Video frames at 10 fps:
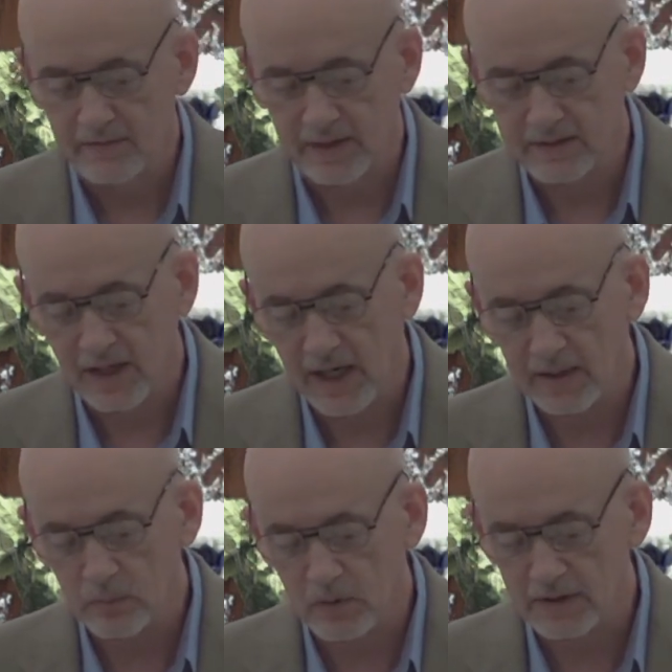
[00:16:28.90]
that
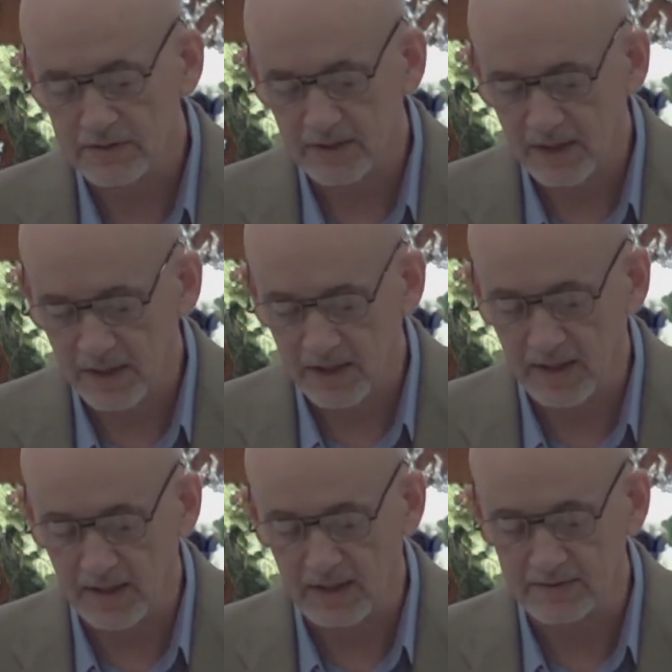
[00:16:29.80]
God wants
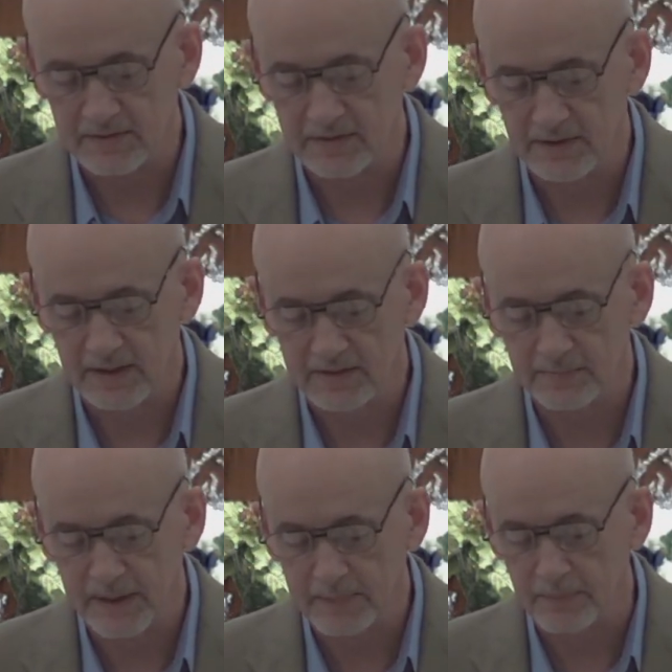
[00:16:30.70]
us, his
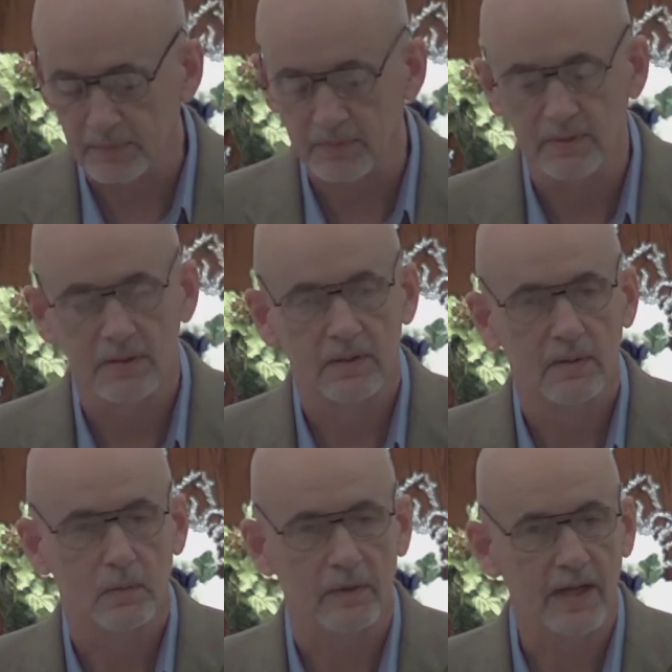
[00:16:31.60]
people,
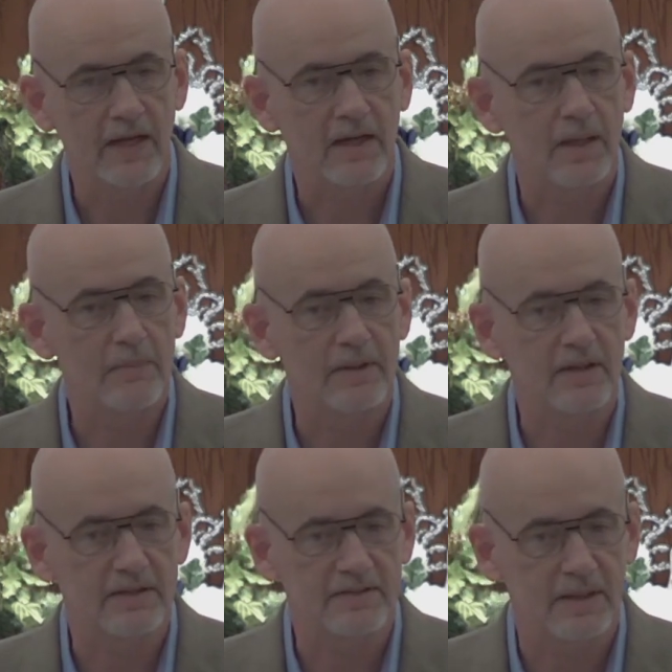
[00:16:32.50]
when they come in
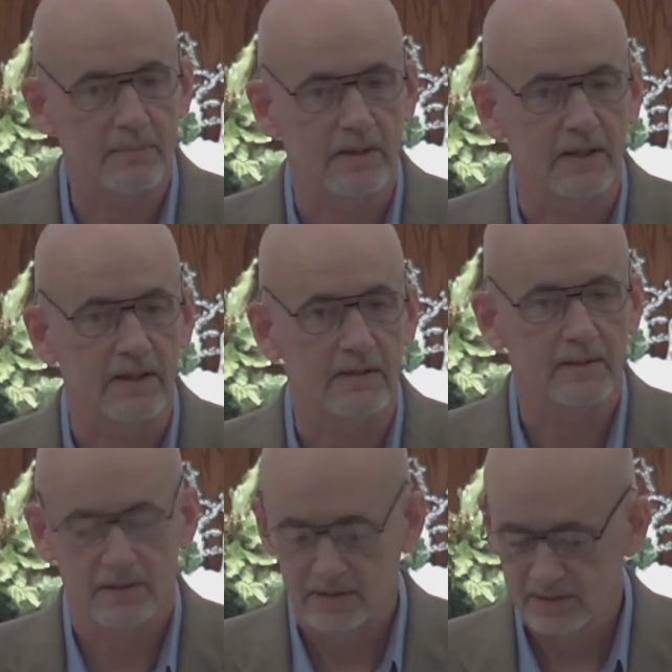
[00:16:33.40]
the assembly,
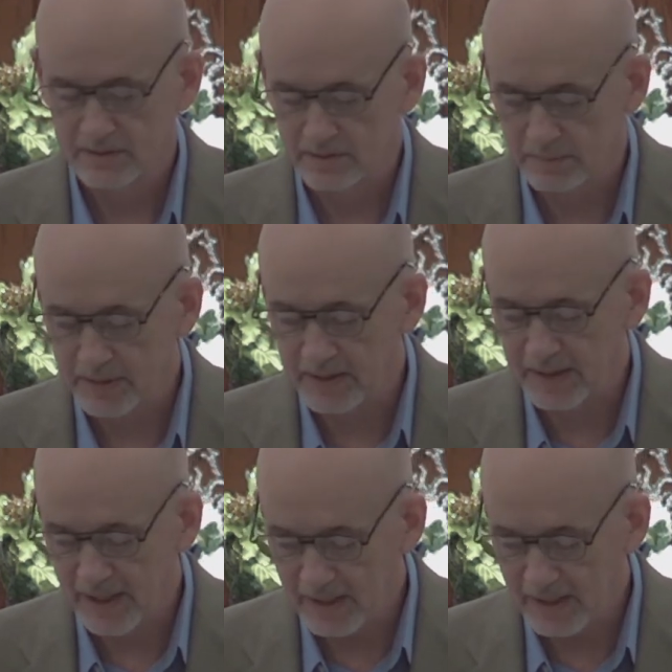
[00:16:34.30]
to be